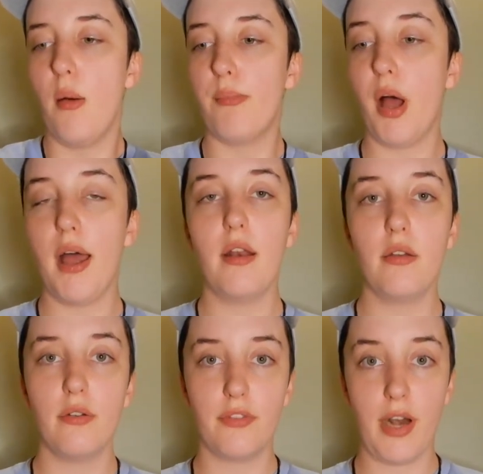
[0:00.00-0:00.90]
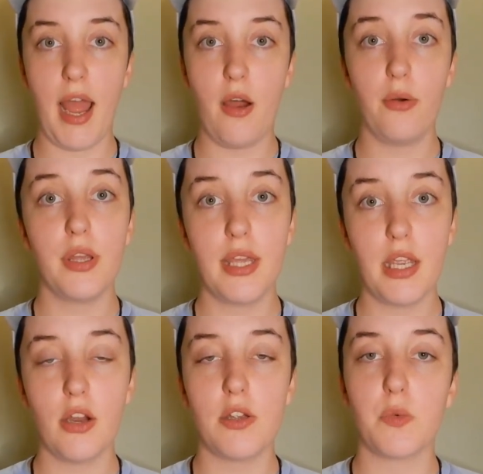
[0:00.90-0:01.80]
But for now,
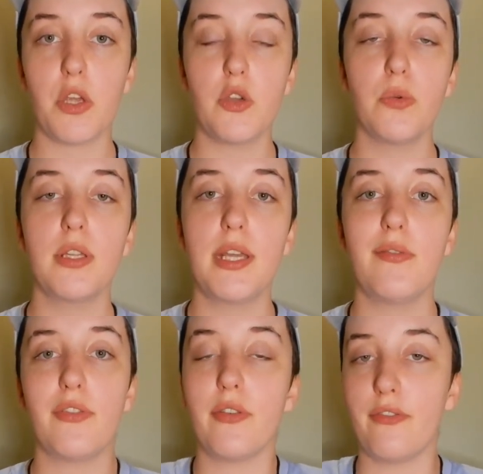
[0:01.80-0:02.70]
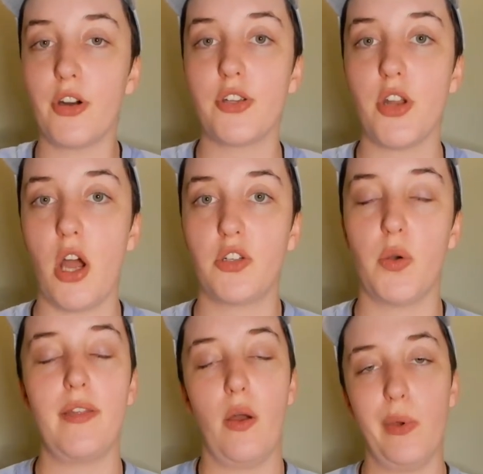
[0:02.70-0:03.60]
here is what you will need for the first dog
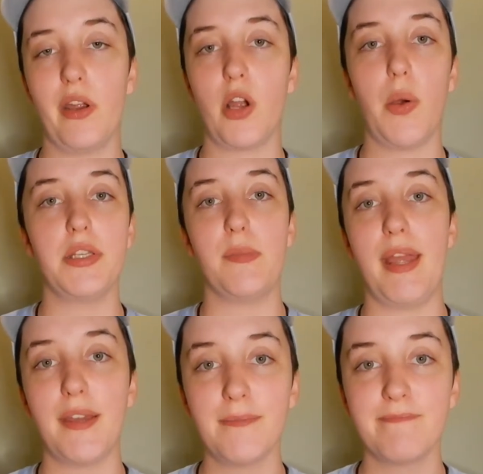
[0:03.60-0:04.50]
toy that we are going to make.